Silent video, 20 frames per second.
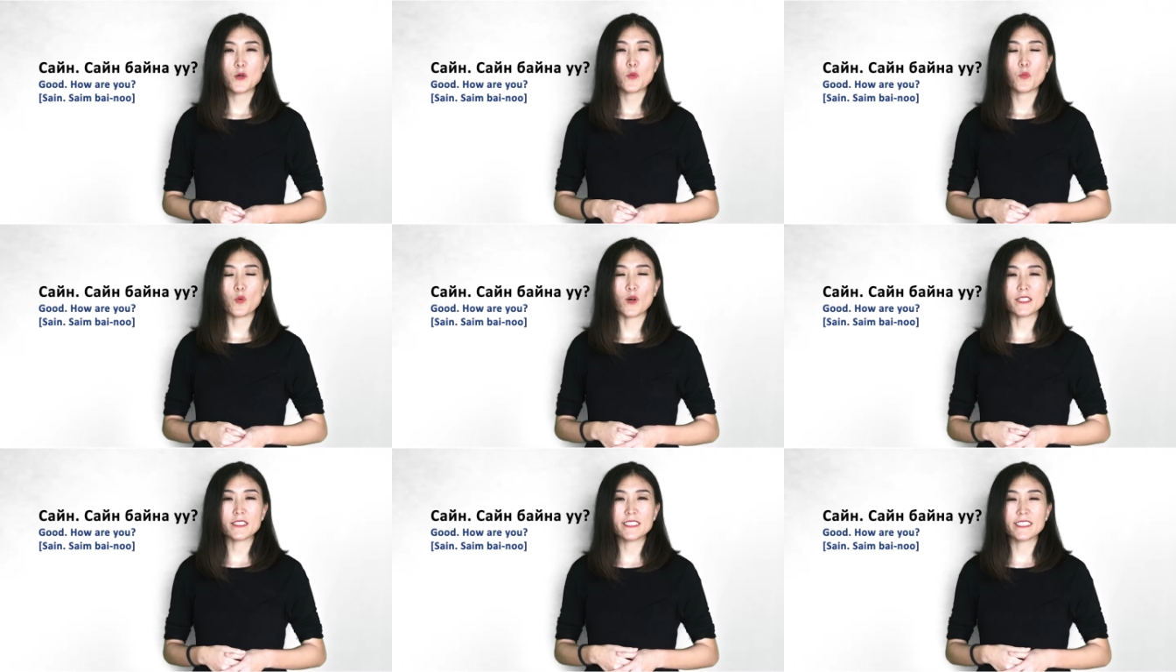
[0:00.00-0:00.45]

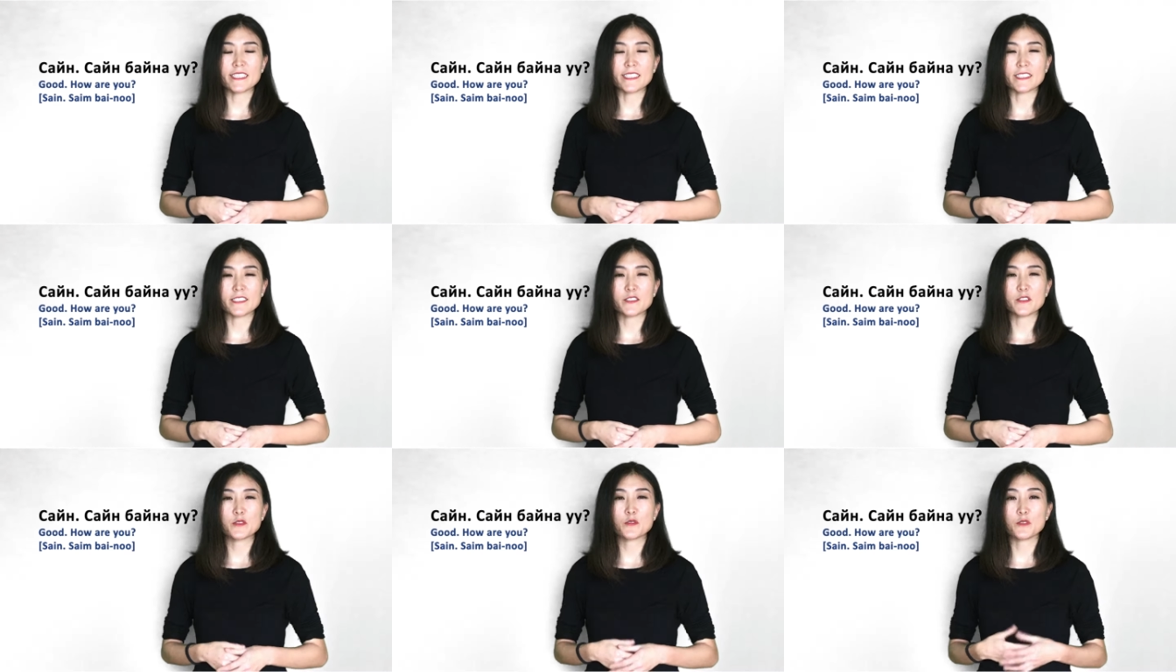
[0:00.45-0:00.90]
One
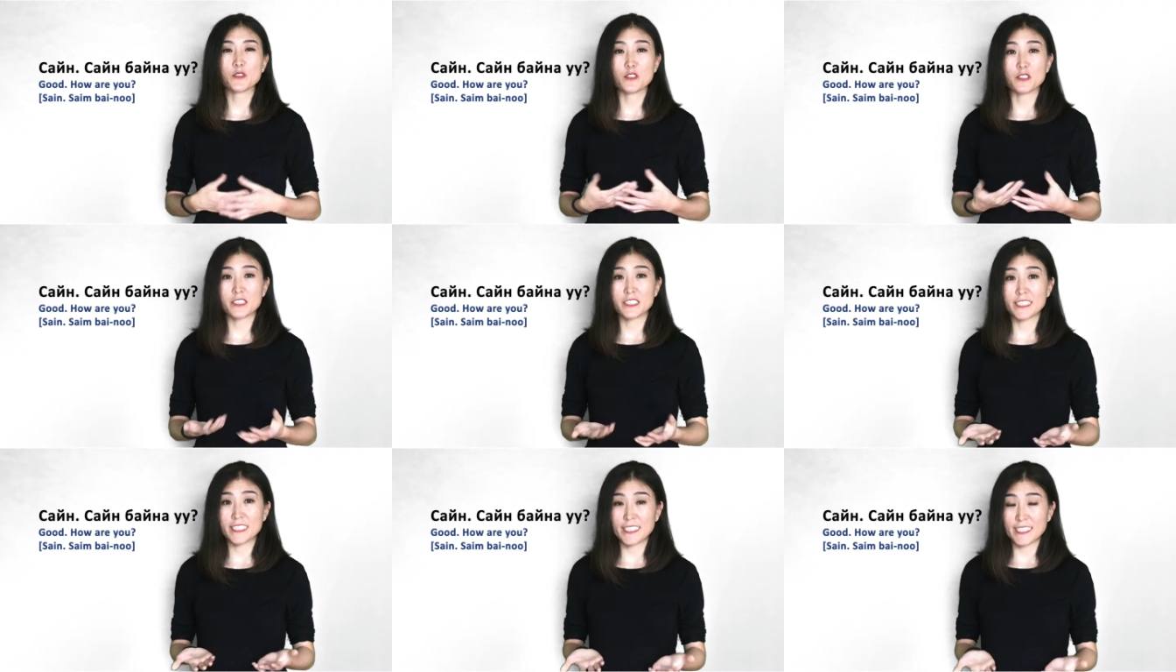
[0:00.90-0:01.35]
thing to
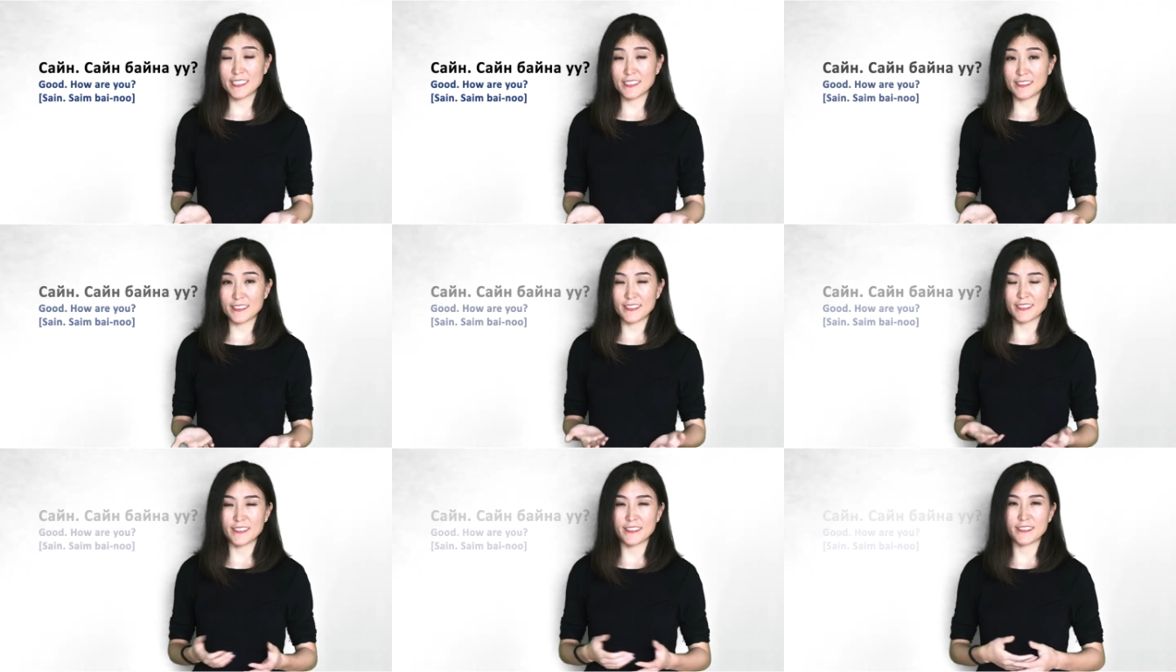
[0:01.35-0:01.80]
notice here
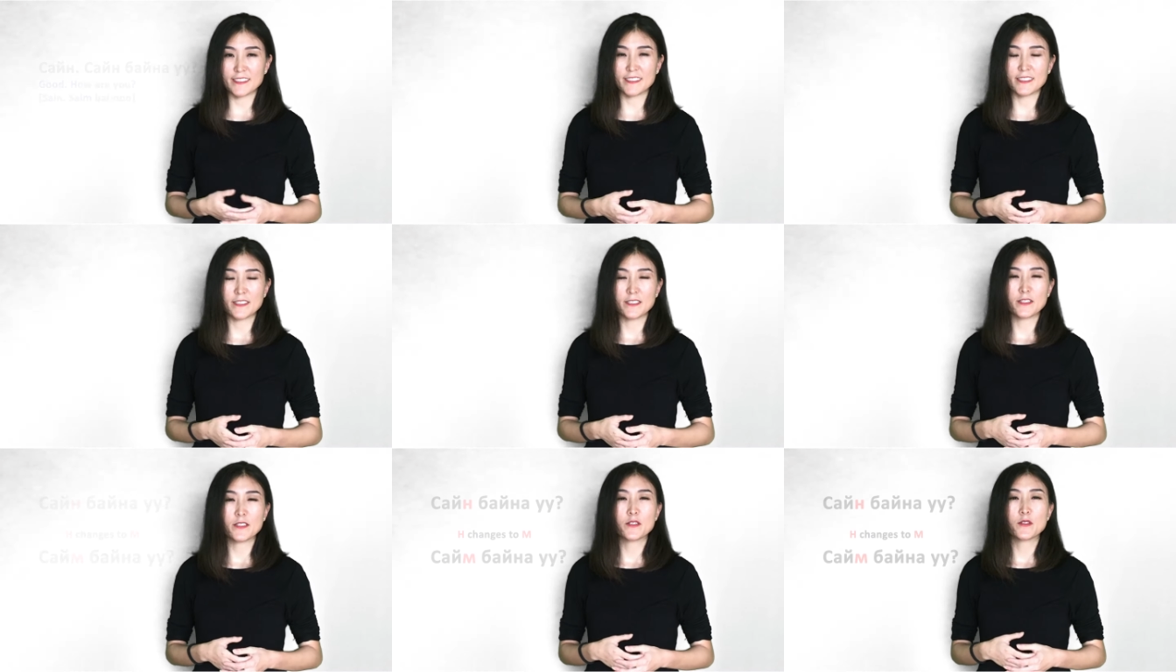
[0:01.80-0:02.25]
is
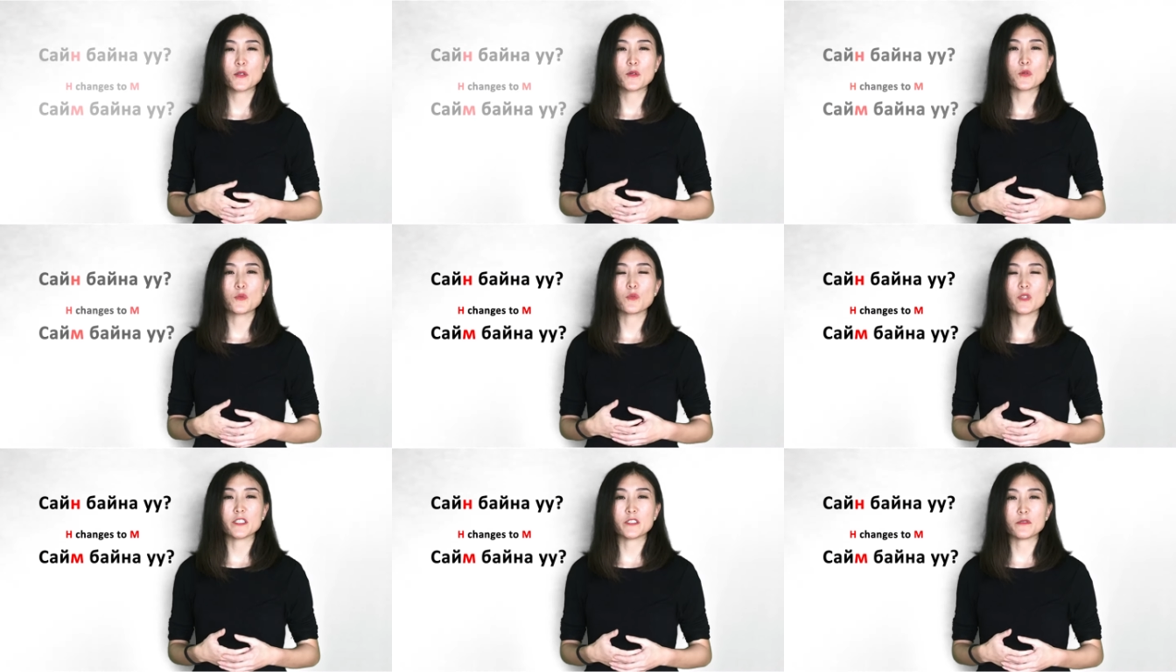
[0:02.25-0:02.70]

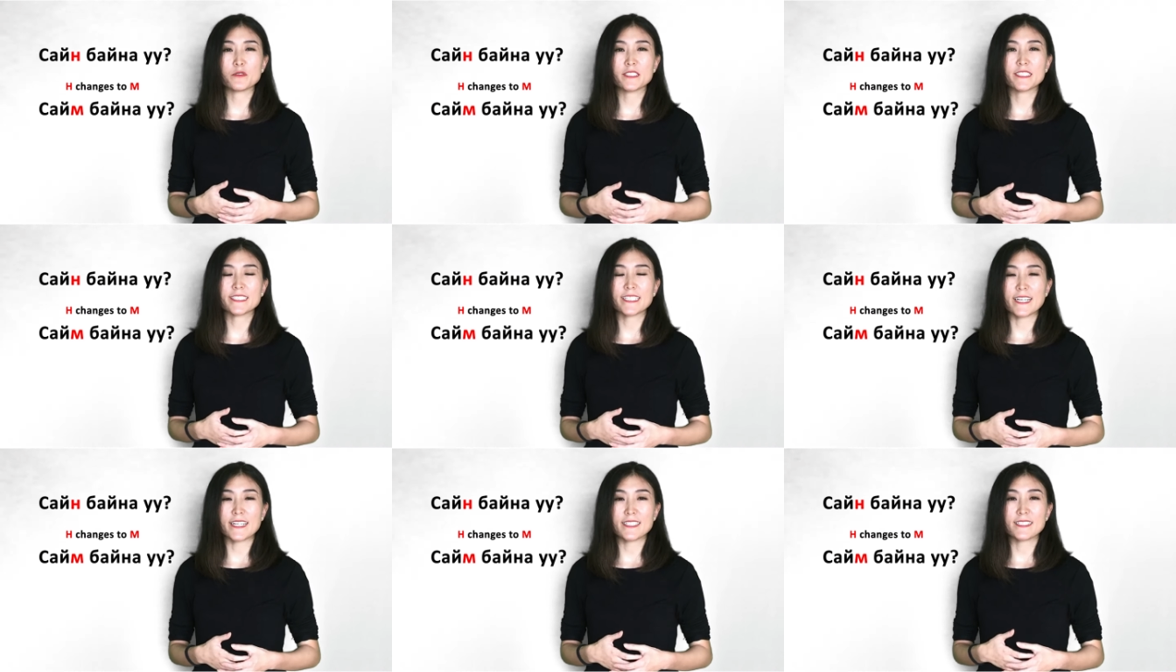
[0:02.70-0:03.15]
when you
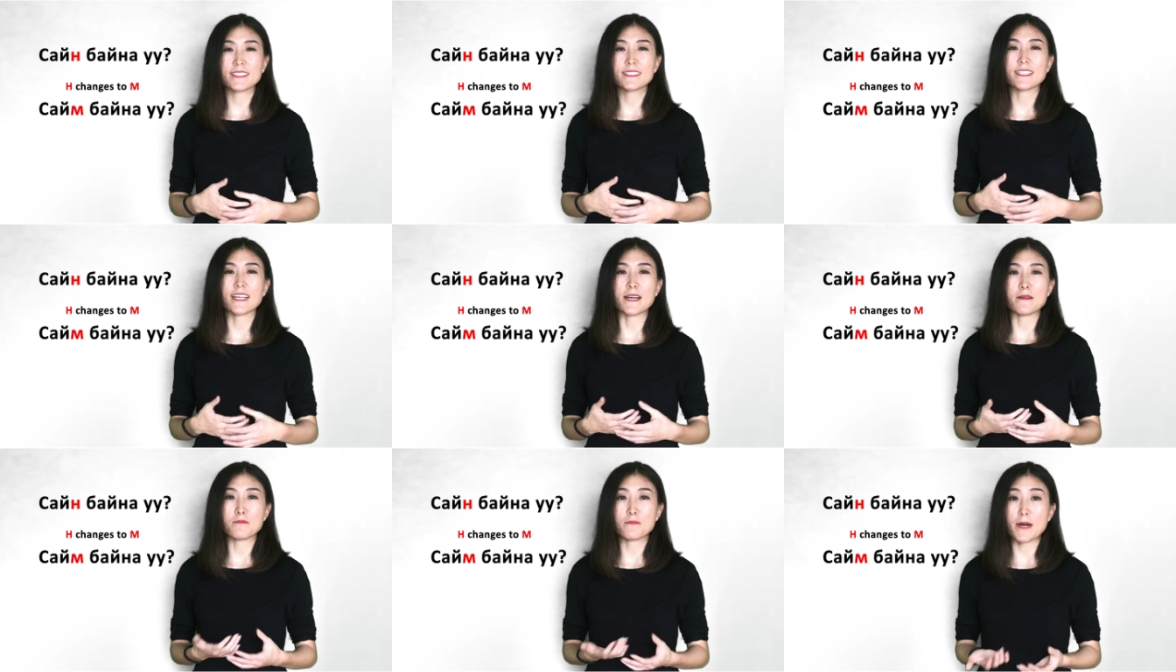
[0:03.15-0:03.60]
say
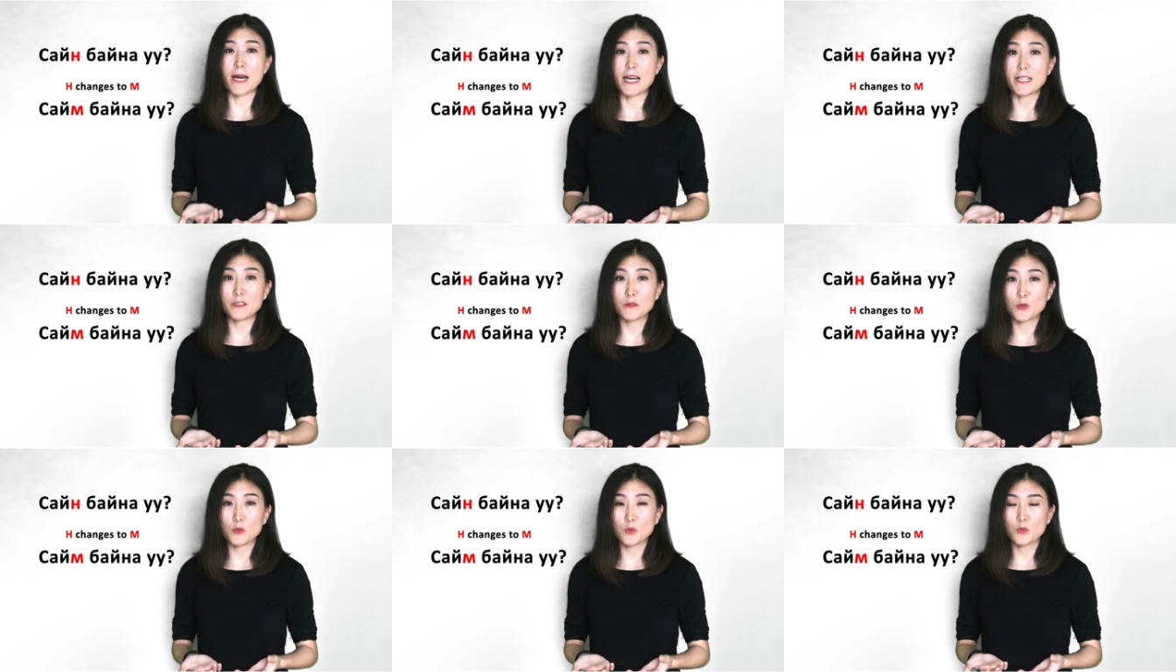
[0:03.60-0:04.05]
san
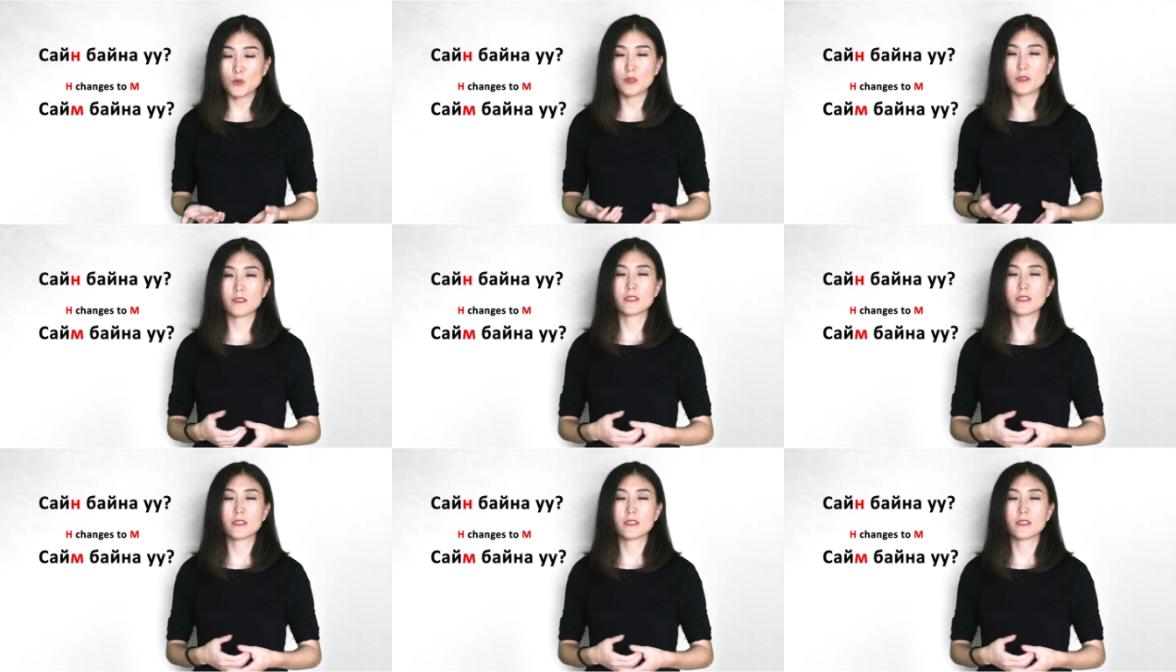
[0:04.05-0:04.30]
banu,